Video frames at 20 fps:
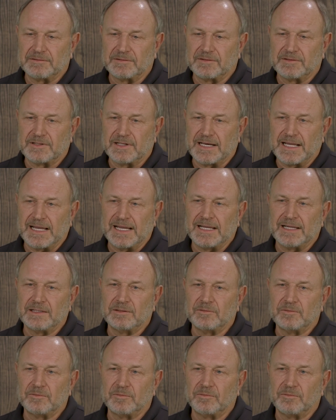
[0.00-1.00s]

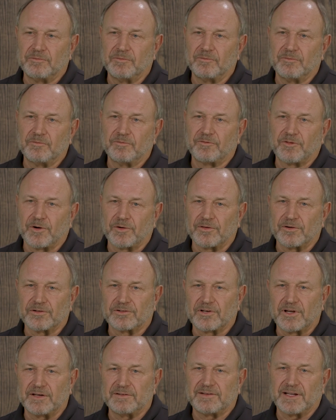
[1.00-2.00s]
Today, further
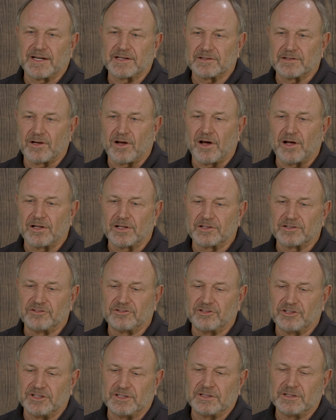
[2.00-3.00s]

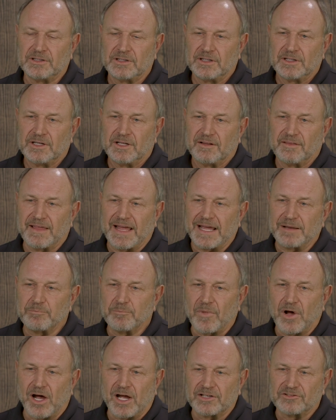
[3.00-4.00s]
technology, that
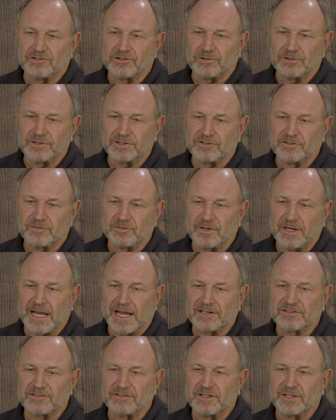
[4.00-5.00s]
module is
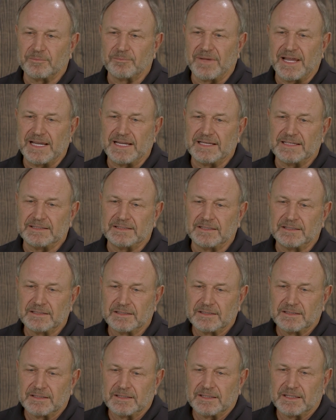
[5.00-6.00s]
actually made,
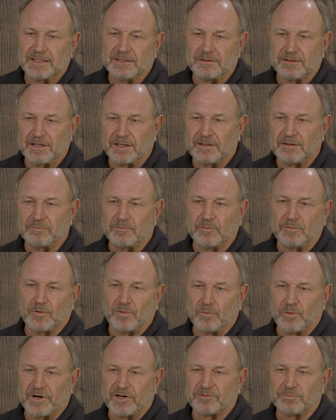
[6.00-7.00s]

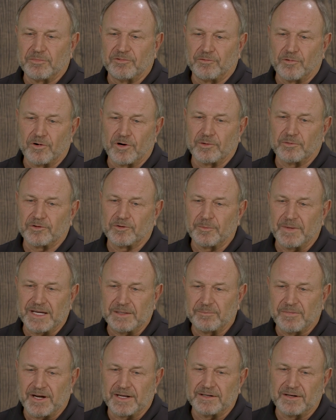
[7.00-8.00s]
whereas before it was
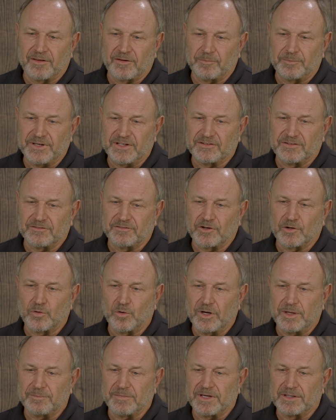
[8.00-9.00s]
made by another piece of
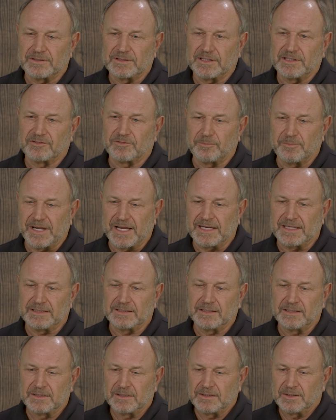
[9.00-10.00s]
equipment, it's
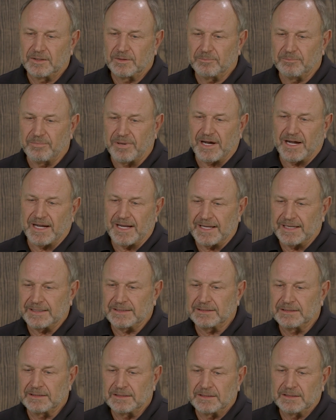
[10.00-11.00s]
made
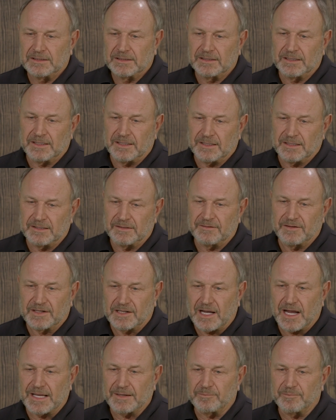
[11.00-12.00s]
by the
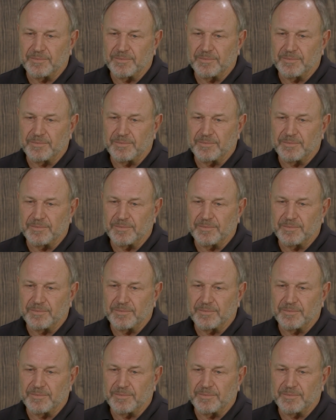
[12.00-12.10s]
cotton